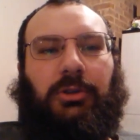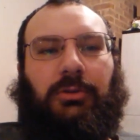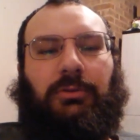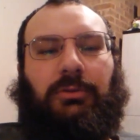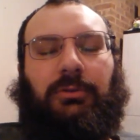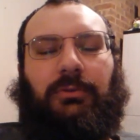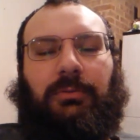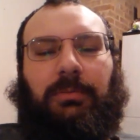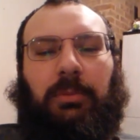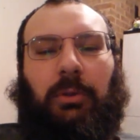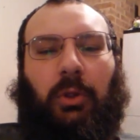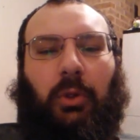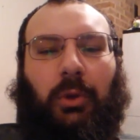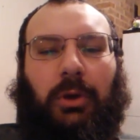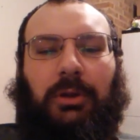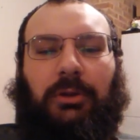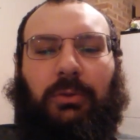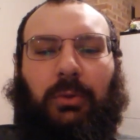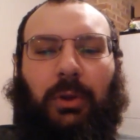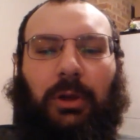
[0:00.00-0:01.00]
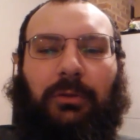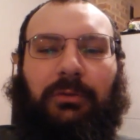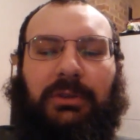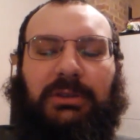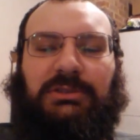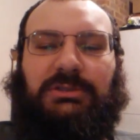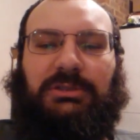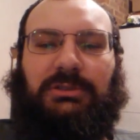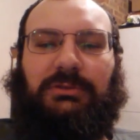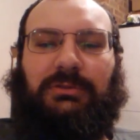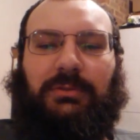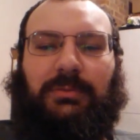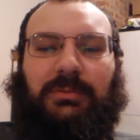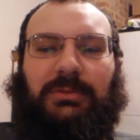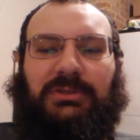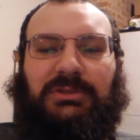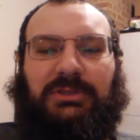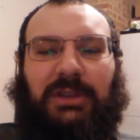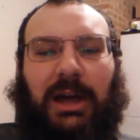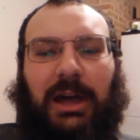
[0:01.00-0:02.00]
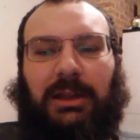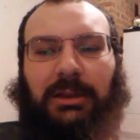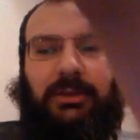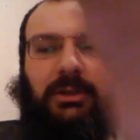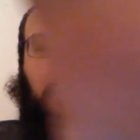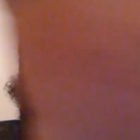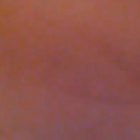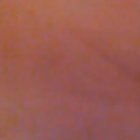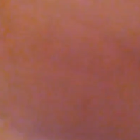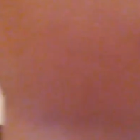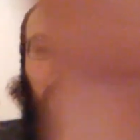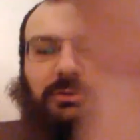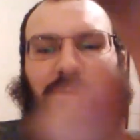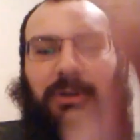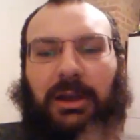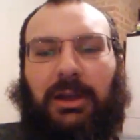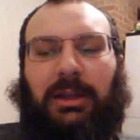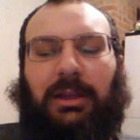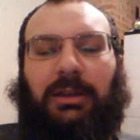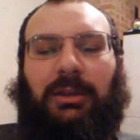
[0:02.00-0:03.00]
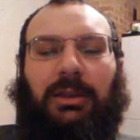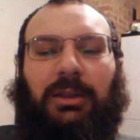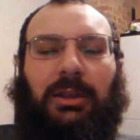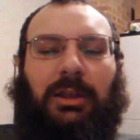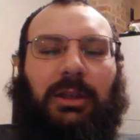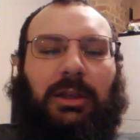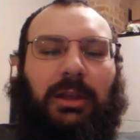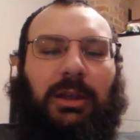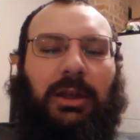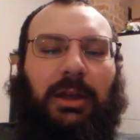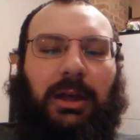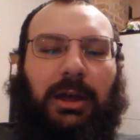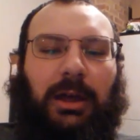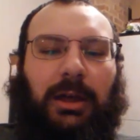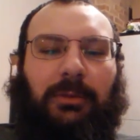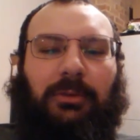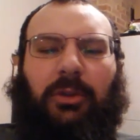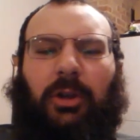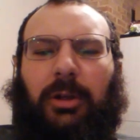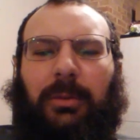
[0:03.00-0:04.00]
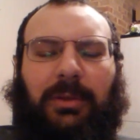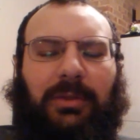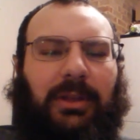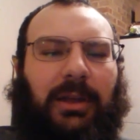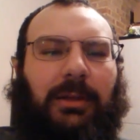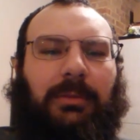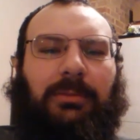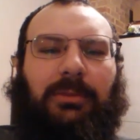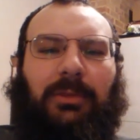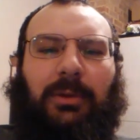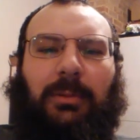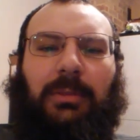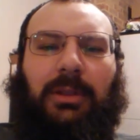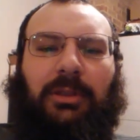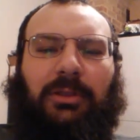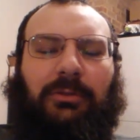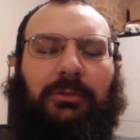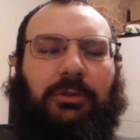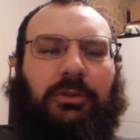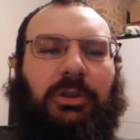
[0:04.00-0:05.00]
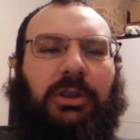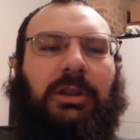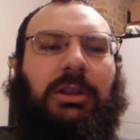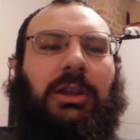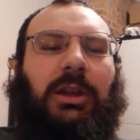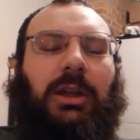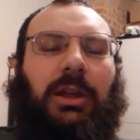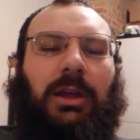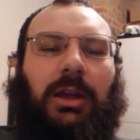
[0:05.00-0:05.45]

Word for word: You deploy 12 inches from the side, and then you got to try and uh, sorry about that, something on the screen.